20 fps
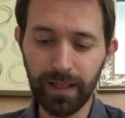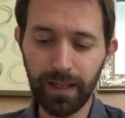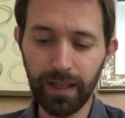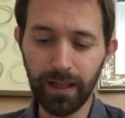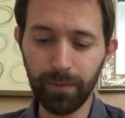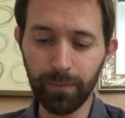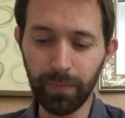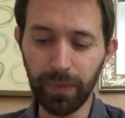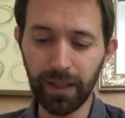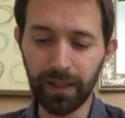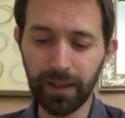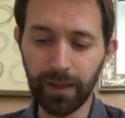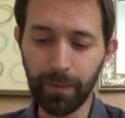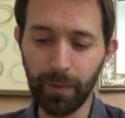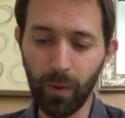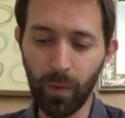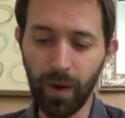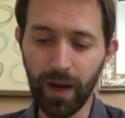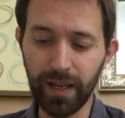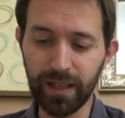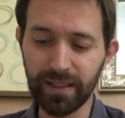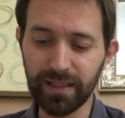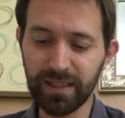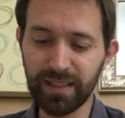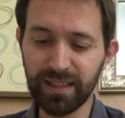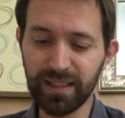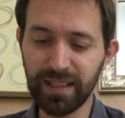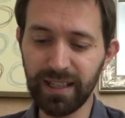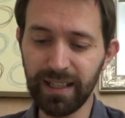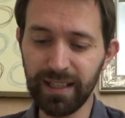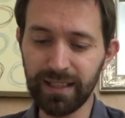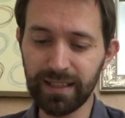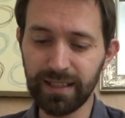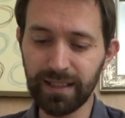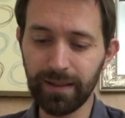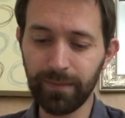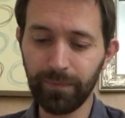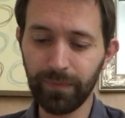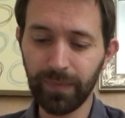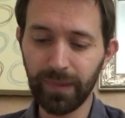He blinked them away and sneezed.
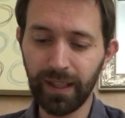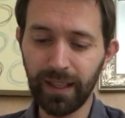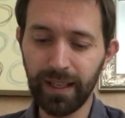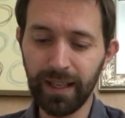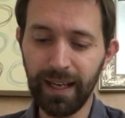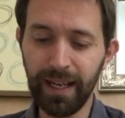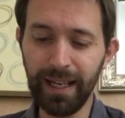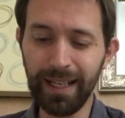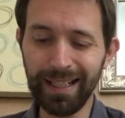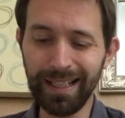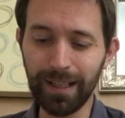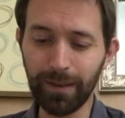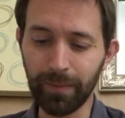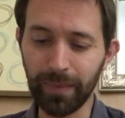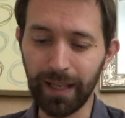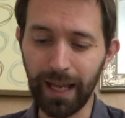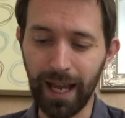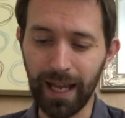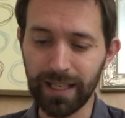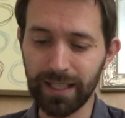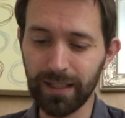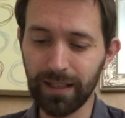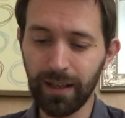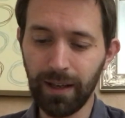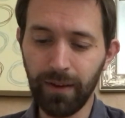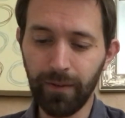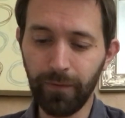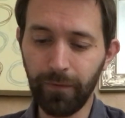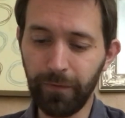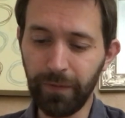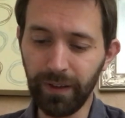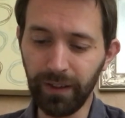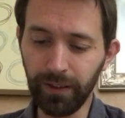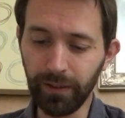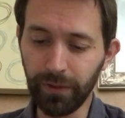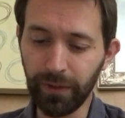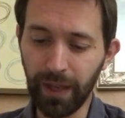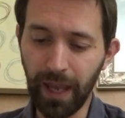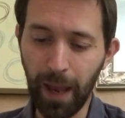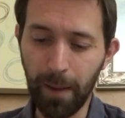Helium gas
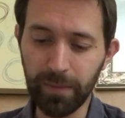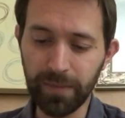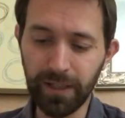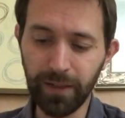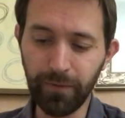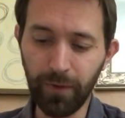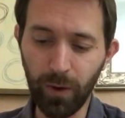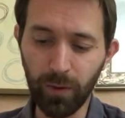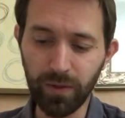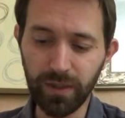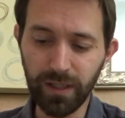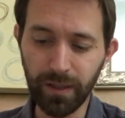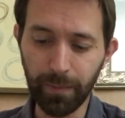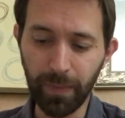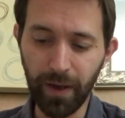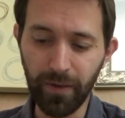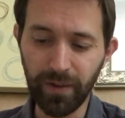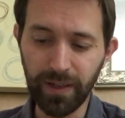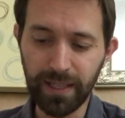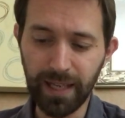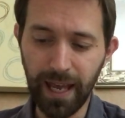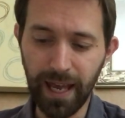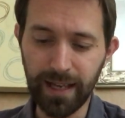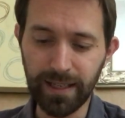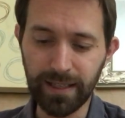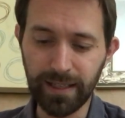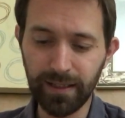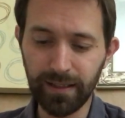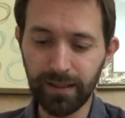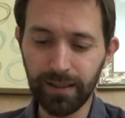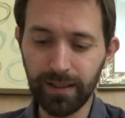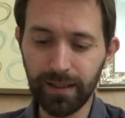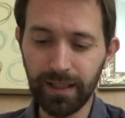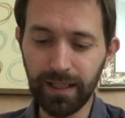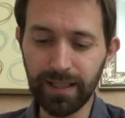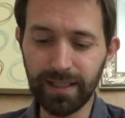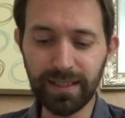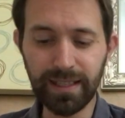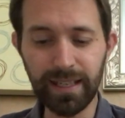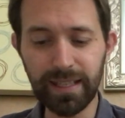filled the empty vault above his head.
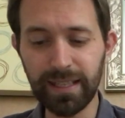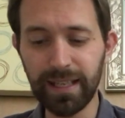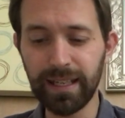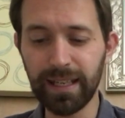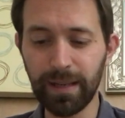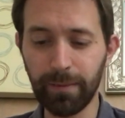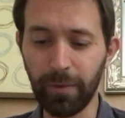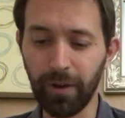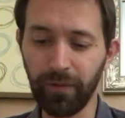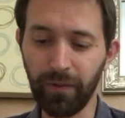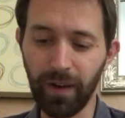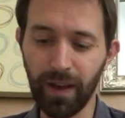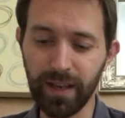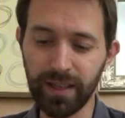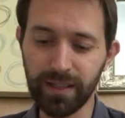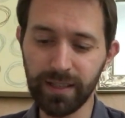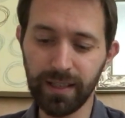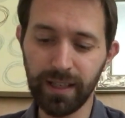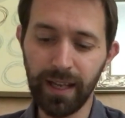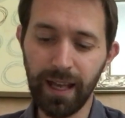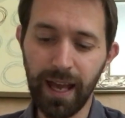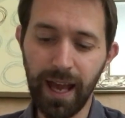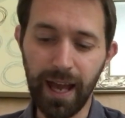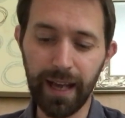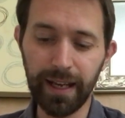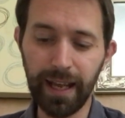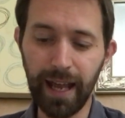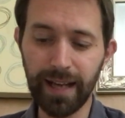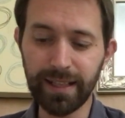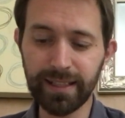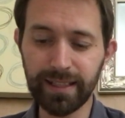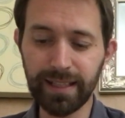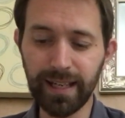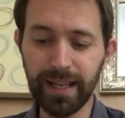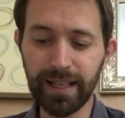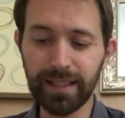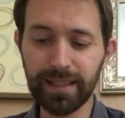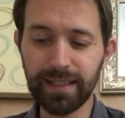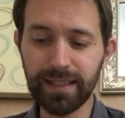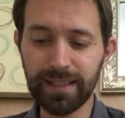It dizzied him at first, and he had to
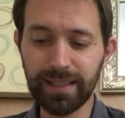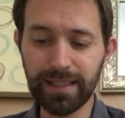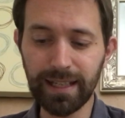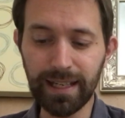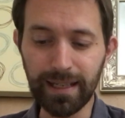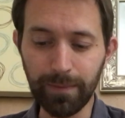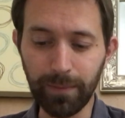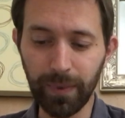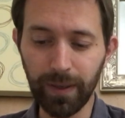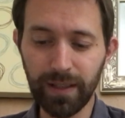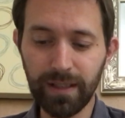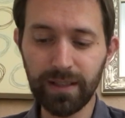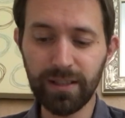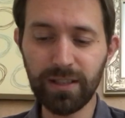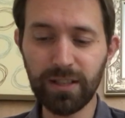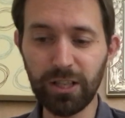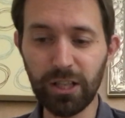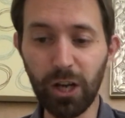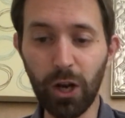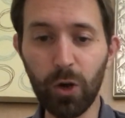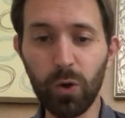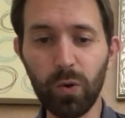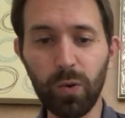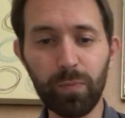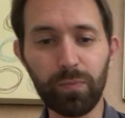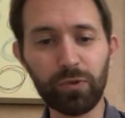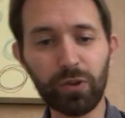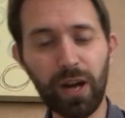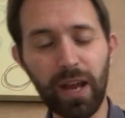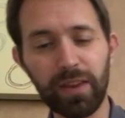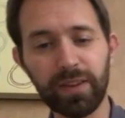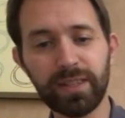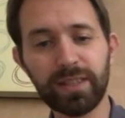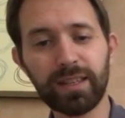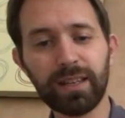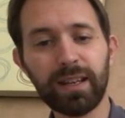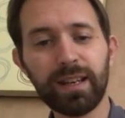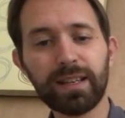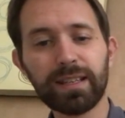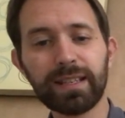take deep, slow breaths
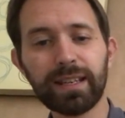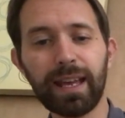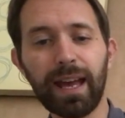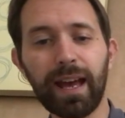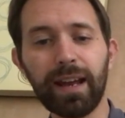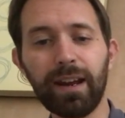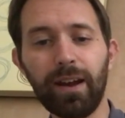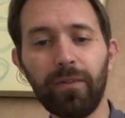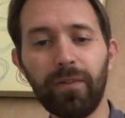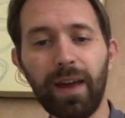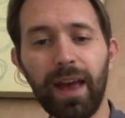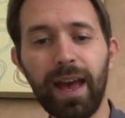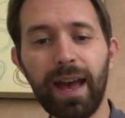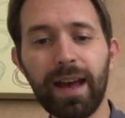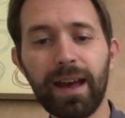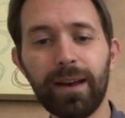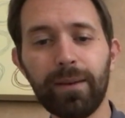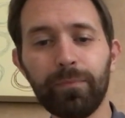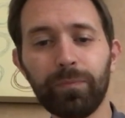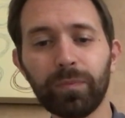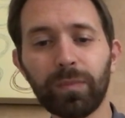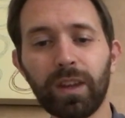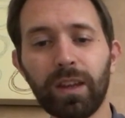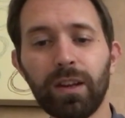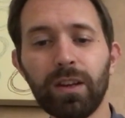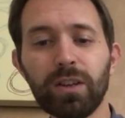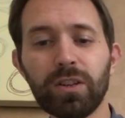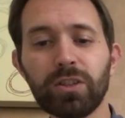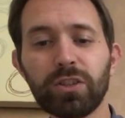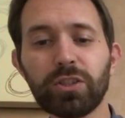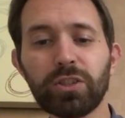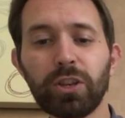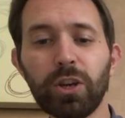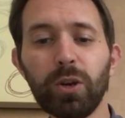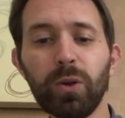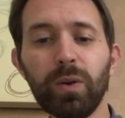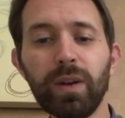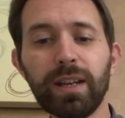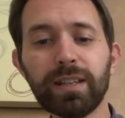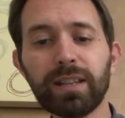to get enough air.
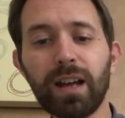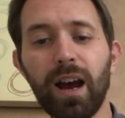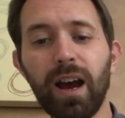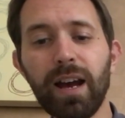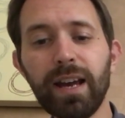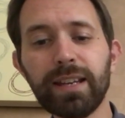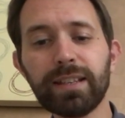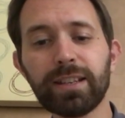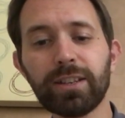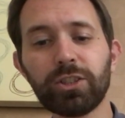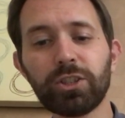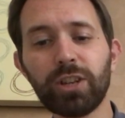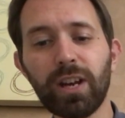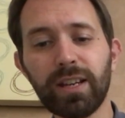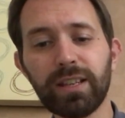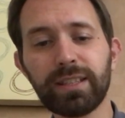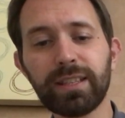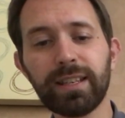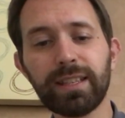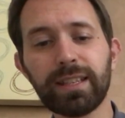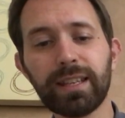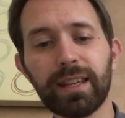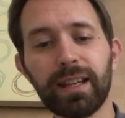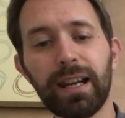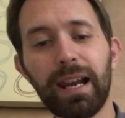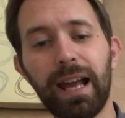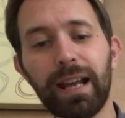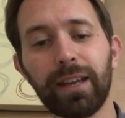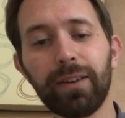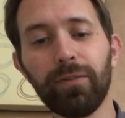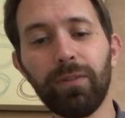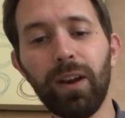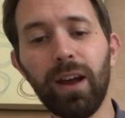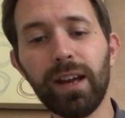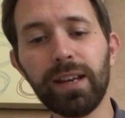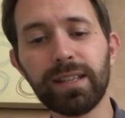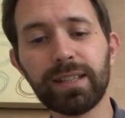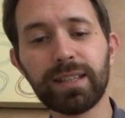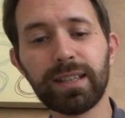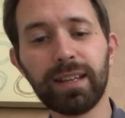Soon his eyes adjusted to the lack of
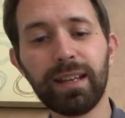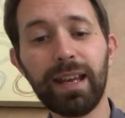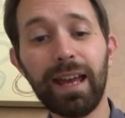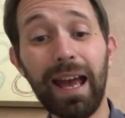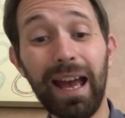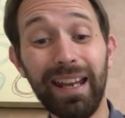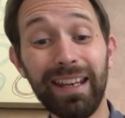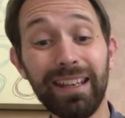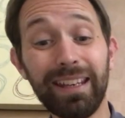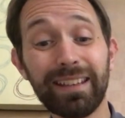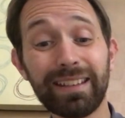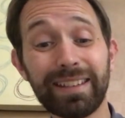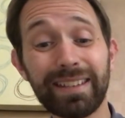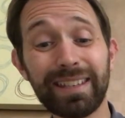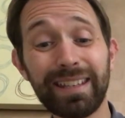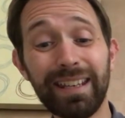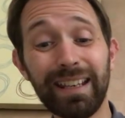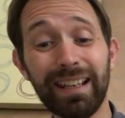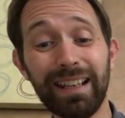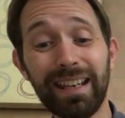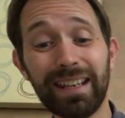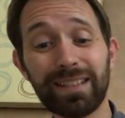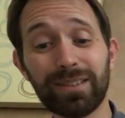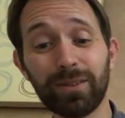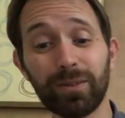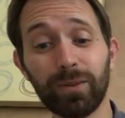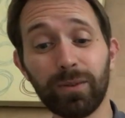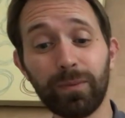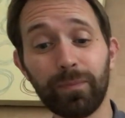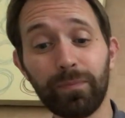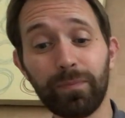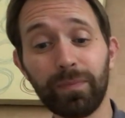light, and he could see a little.